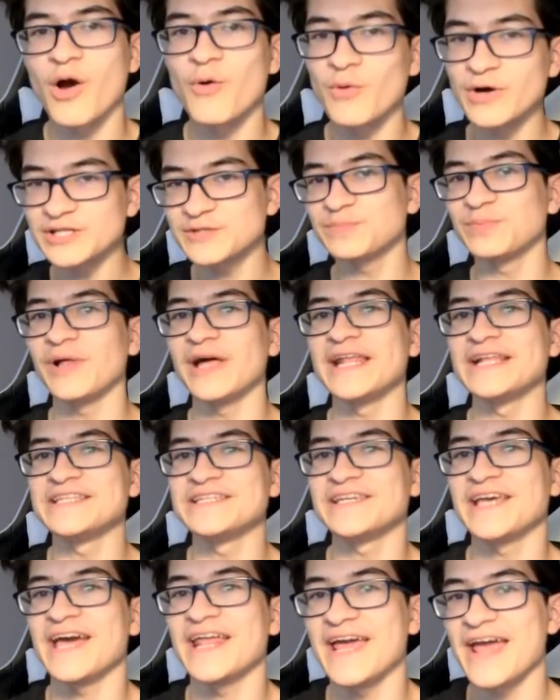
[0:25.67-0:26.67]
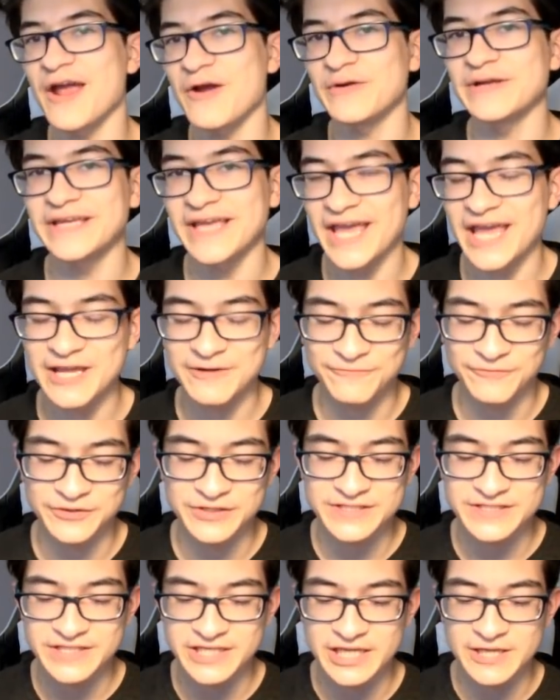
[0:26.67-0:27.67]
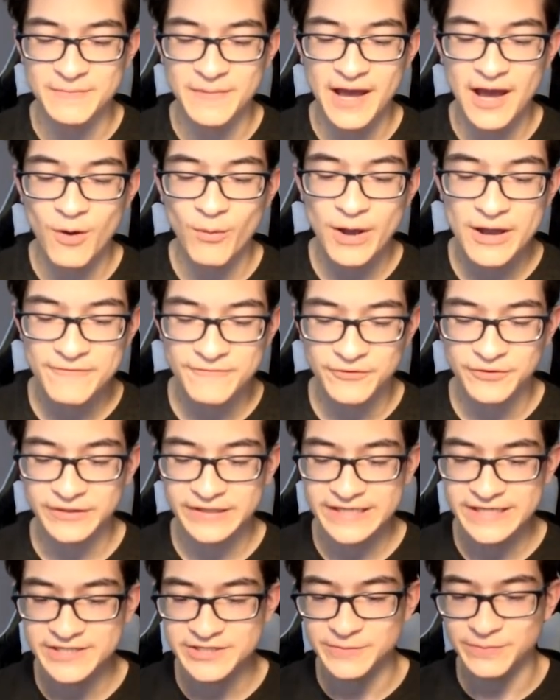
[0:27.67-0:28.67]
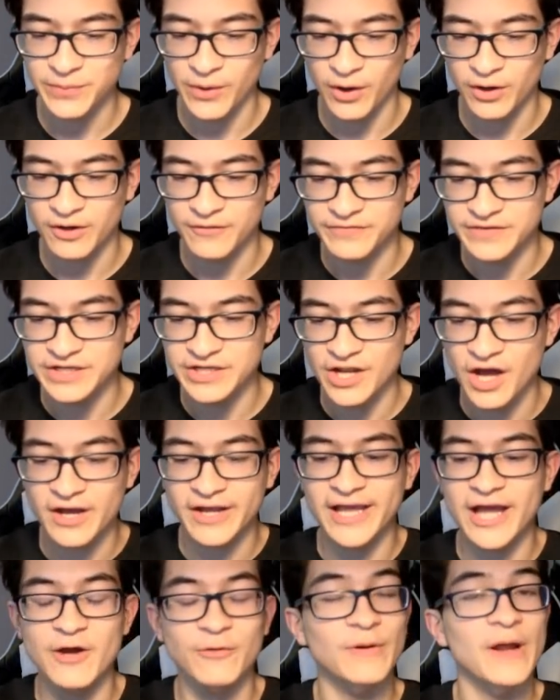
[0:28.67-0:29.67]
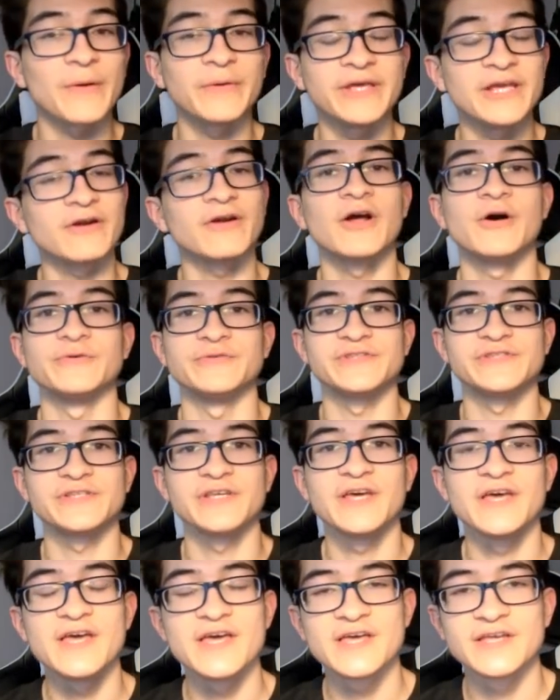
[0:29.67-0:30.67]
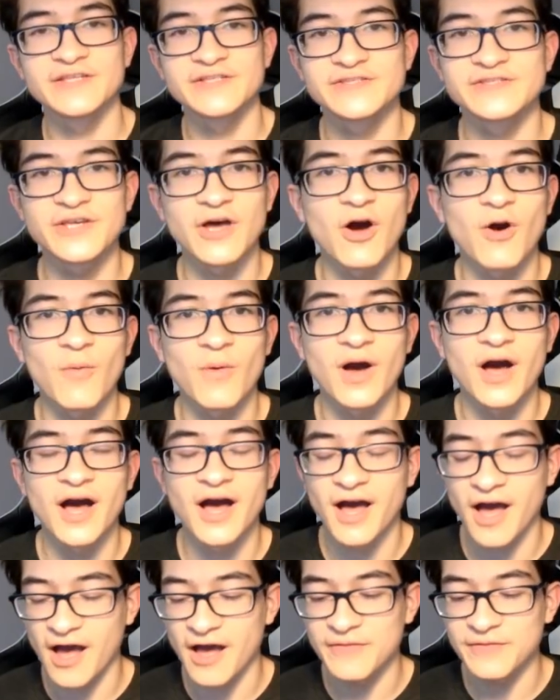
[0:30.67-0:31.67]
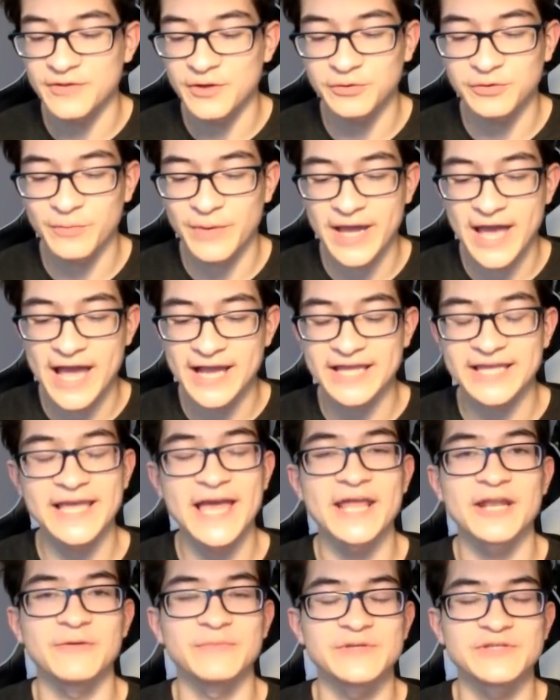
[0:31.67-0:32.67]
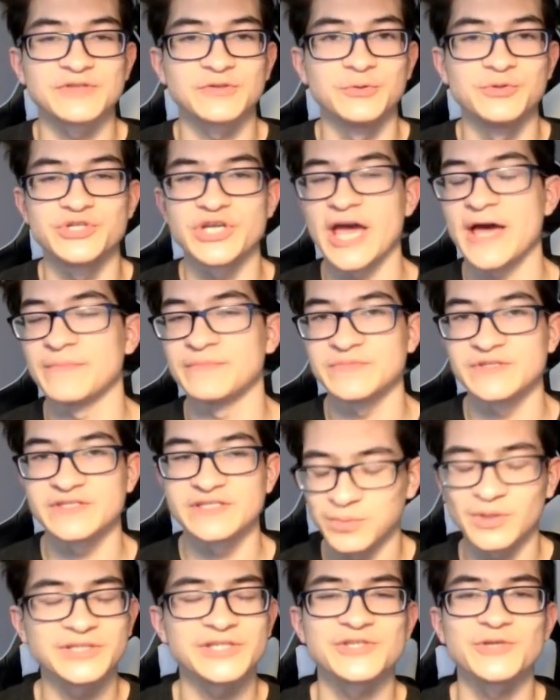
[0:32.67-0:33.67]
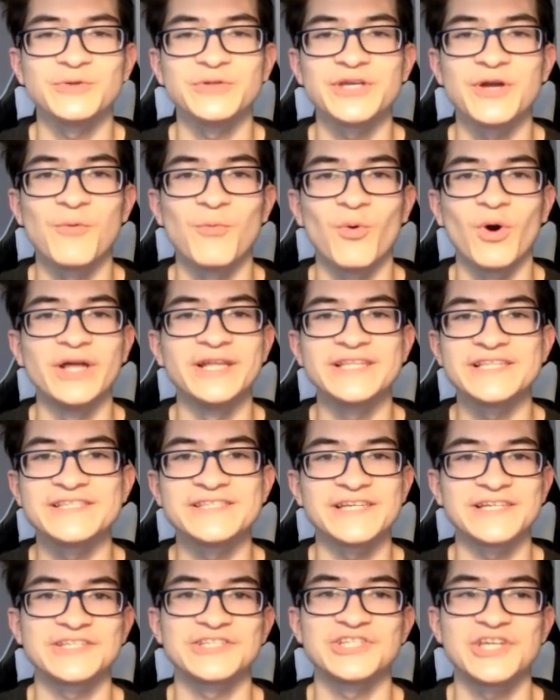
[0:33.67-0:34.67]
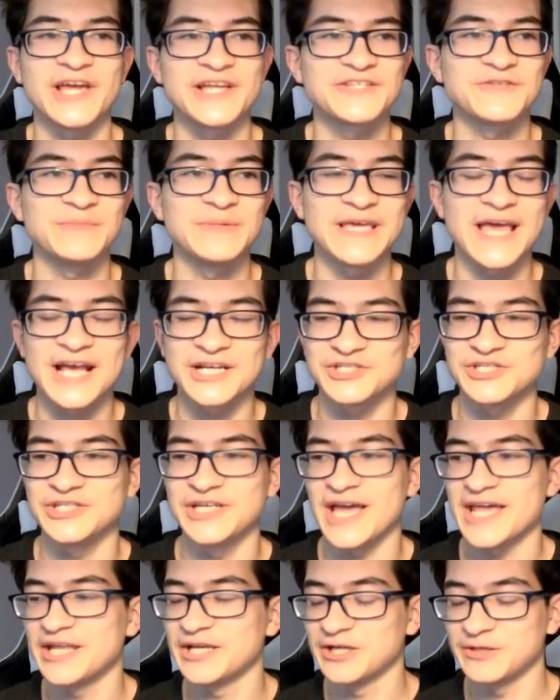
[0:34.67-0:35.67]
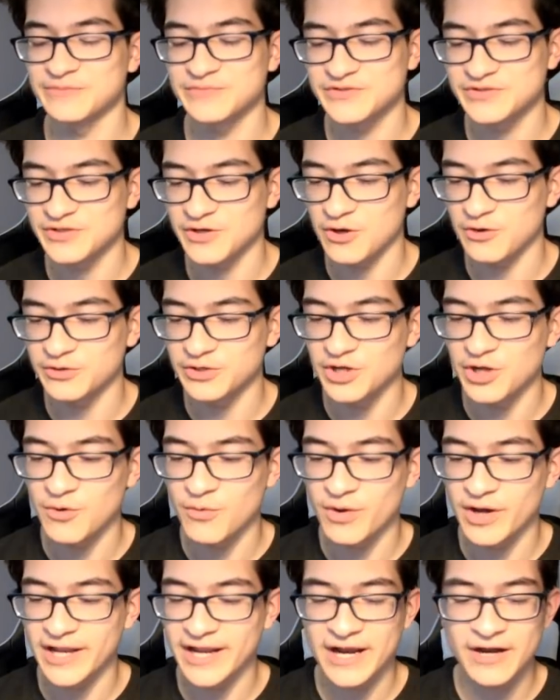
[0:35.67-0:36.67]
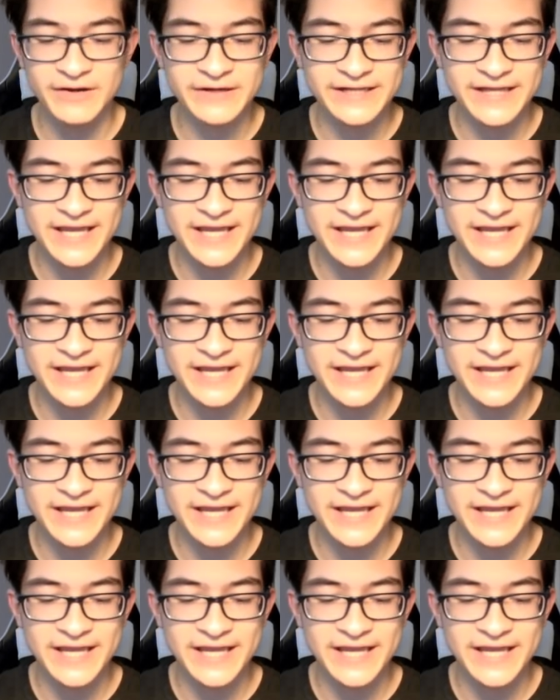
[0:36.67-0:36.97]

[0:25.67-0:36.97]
I was planning to get Harry Kane for the team. However, he's a part of the Knockout Round Heroes. So, uh, the only way I can get him is through gems. Plus, there's only a 1 in 6 chance of me actually getting him. So, you know what? Harry